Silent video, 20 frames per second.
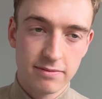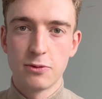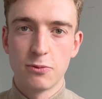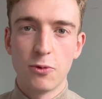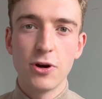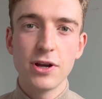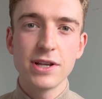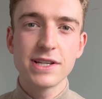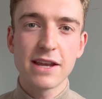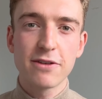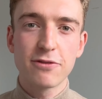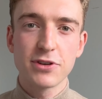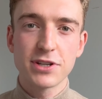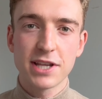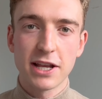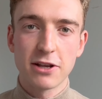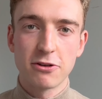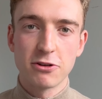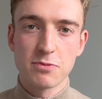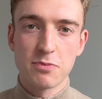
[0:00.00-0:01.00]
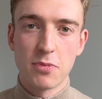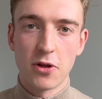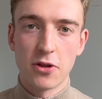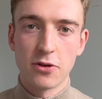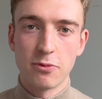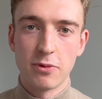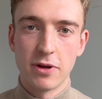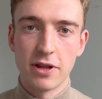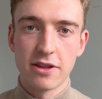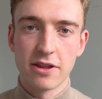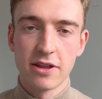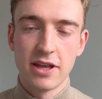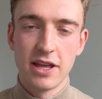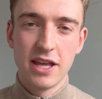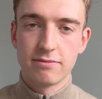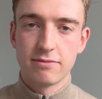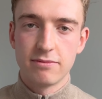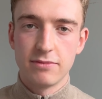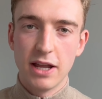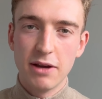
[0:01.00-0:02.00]
What is every cyclist bothered with?
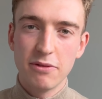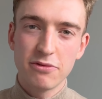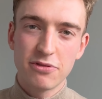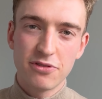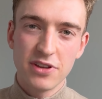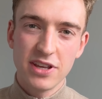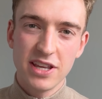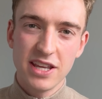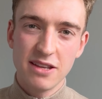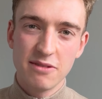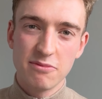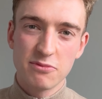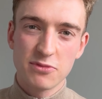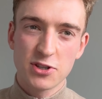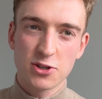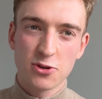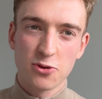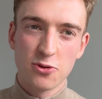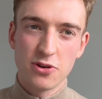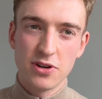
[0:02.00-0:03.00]
Numb feet, sore